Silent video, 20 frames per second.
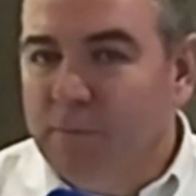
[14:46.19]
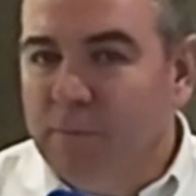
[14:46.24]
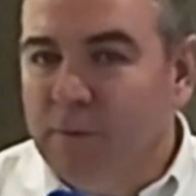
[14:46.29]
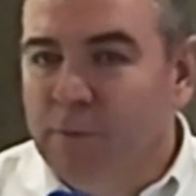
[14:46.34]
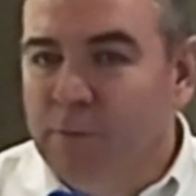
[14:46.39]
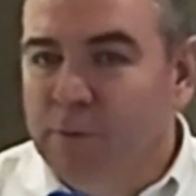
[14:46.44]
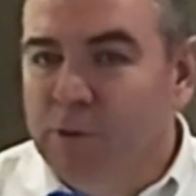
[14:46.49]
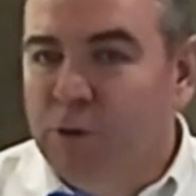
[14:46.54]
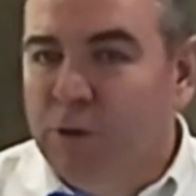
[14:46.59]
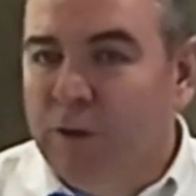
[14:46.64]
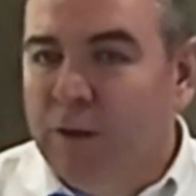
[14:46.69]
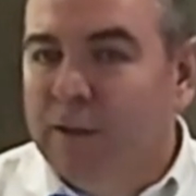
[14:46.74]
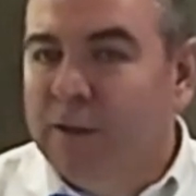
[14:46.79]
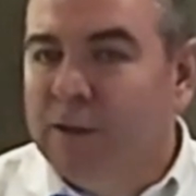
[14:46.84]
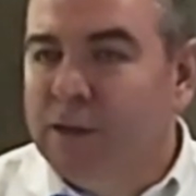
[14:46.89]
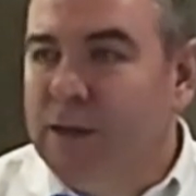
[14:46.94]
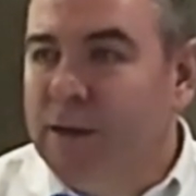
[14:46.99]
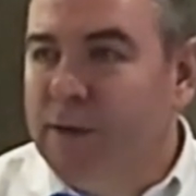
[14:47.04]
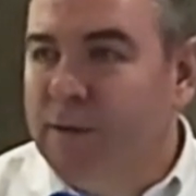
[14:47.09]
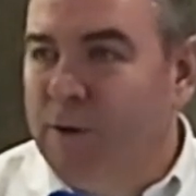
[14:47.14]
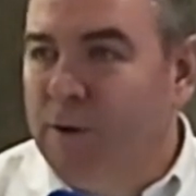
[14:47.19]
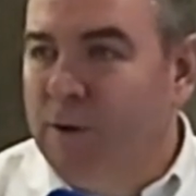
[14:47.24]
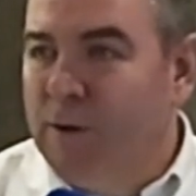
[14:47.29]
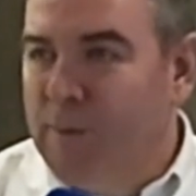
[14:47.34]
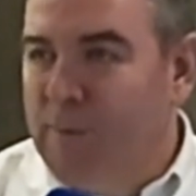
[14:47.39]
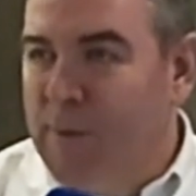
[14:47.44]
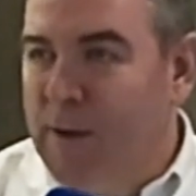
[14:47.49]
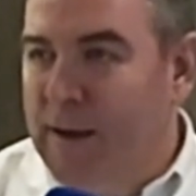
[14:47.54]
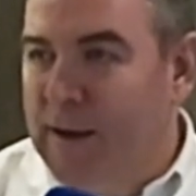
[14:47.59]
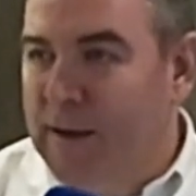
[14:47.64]
we shouldn't have the secret out of the
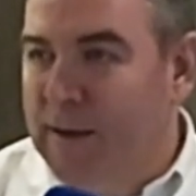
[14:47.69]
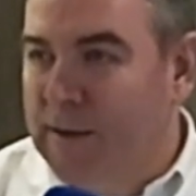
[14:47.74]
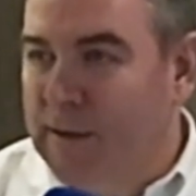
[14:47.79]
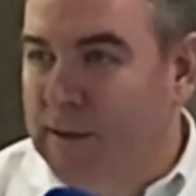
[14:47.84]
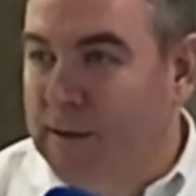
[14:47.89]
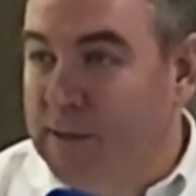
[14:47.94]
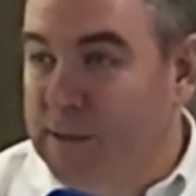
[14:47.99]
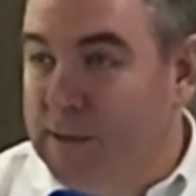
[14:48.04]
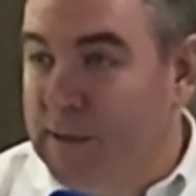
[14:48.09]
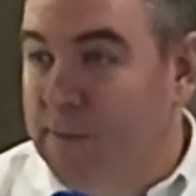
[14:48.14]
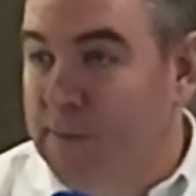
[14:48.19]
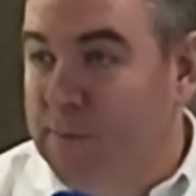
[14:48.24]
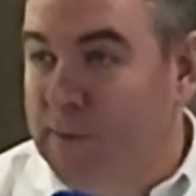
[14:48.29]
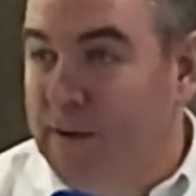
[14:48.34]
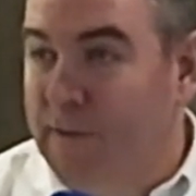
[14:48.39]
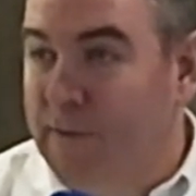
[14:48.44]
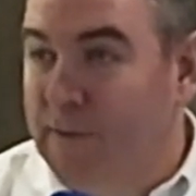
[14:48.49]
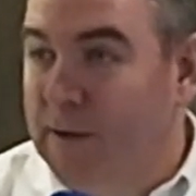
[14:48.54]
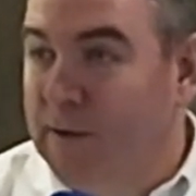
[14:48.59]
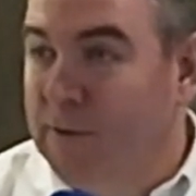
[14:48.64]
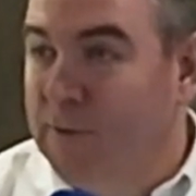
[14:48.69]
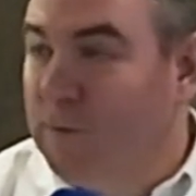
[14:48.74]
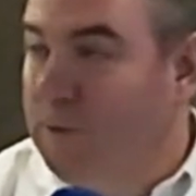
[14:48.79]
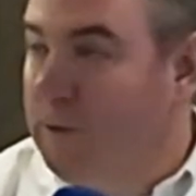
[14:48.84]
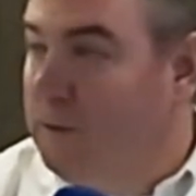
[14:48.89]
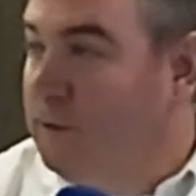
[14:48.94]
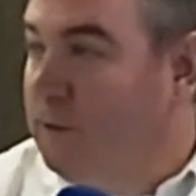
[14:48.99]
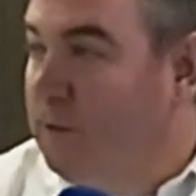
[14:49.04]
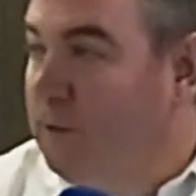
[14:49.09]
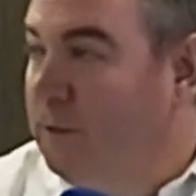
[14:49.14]
bag that it is their material, though
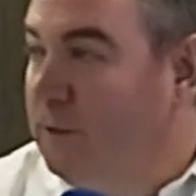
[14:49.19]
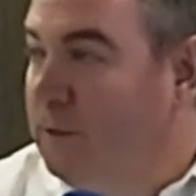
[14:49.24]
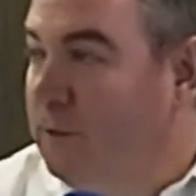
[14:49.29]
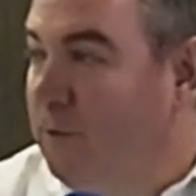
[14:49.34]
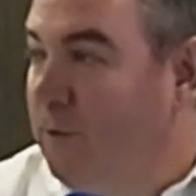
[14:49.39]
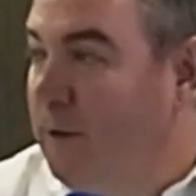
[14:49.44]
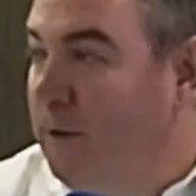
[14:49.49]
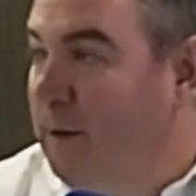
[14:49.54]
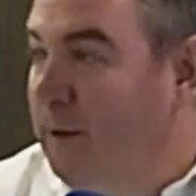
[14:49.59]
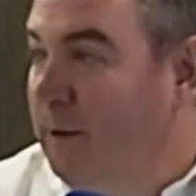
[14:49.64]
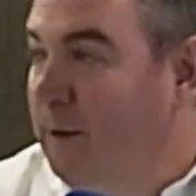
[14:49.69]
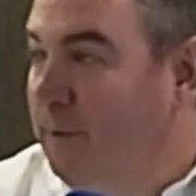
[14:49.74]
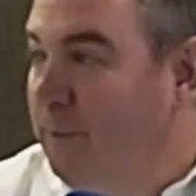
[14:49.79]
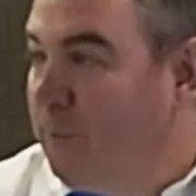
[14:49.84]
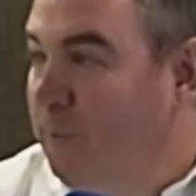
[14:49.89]
it's already